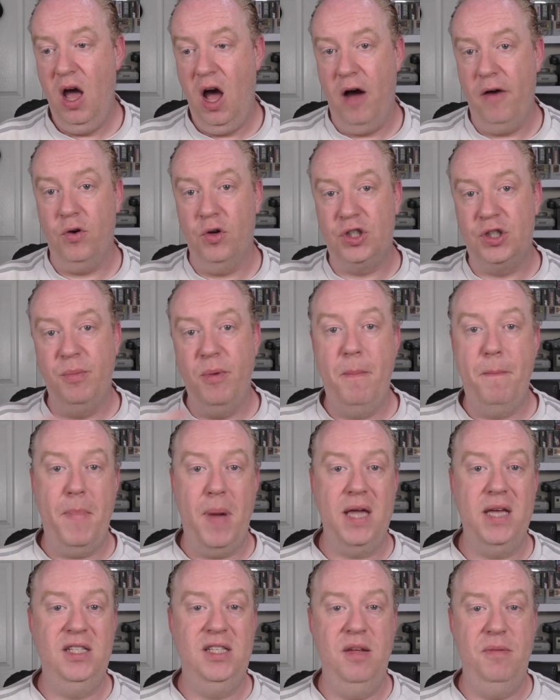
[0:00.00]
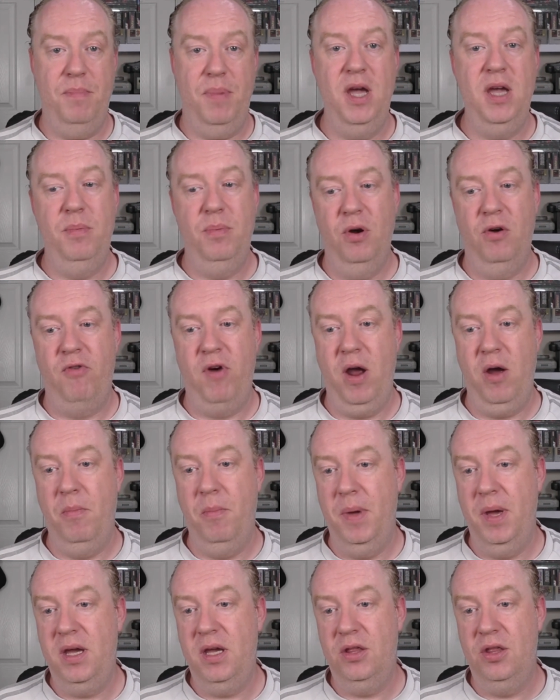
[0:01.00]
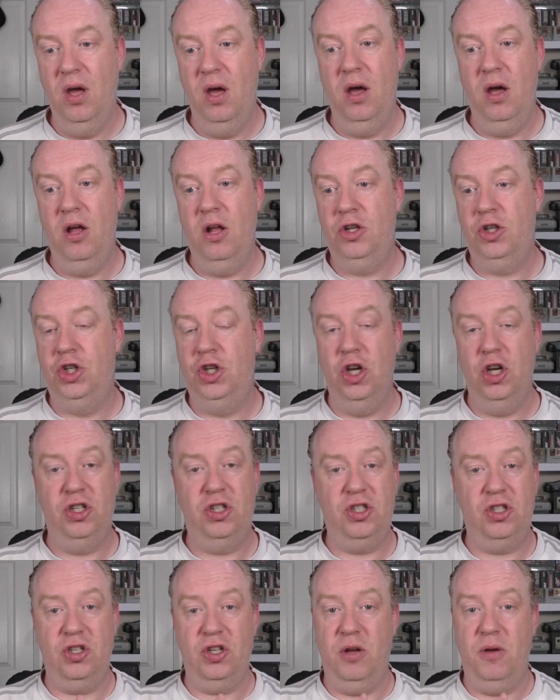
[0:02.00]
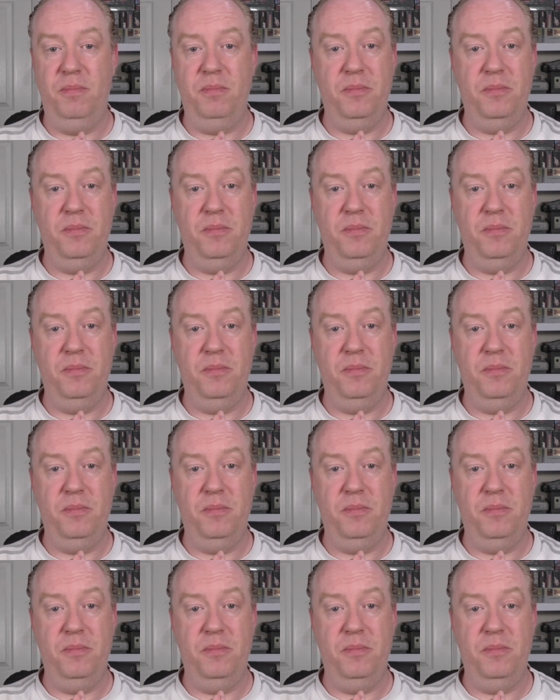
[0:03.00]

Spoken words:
I've got some amazing people around me that just